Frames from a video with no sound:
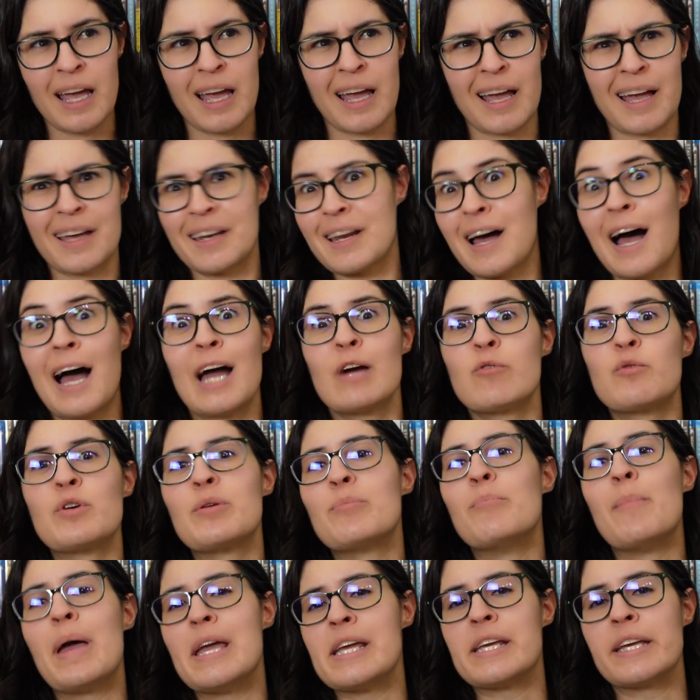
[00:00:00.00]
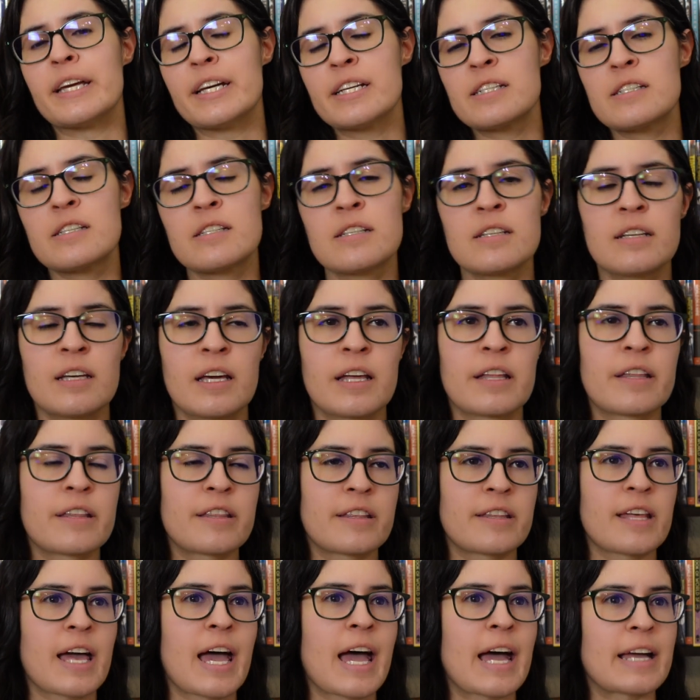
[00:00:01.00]
and I would make it,
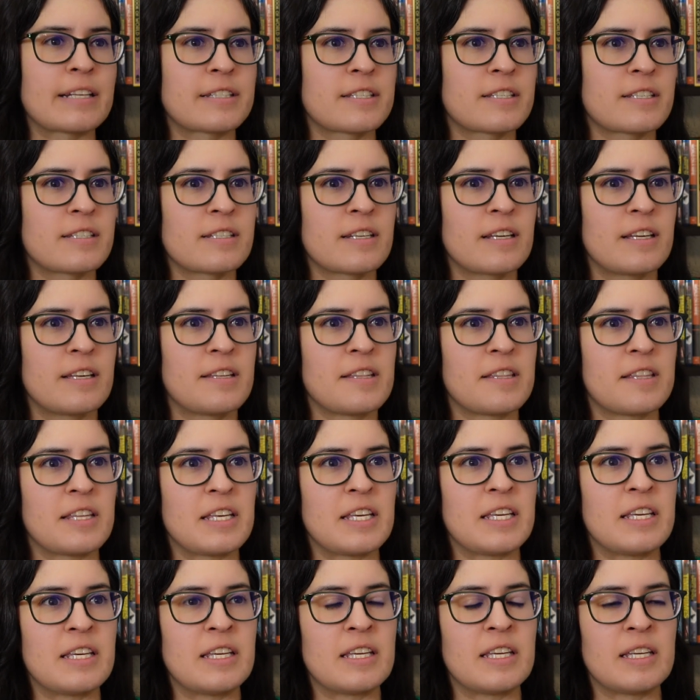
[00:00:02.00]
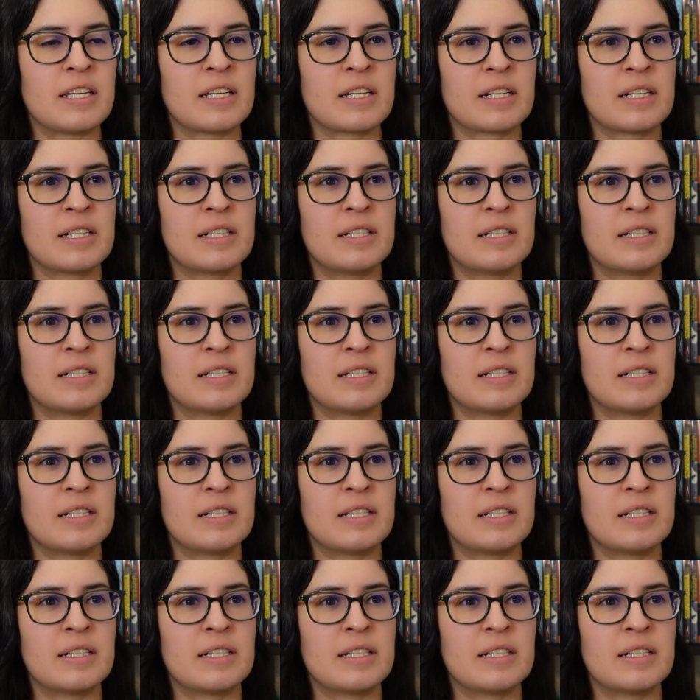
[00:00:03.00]
that the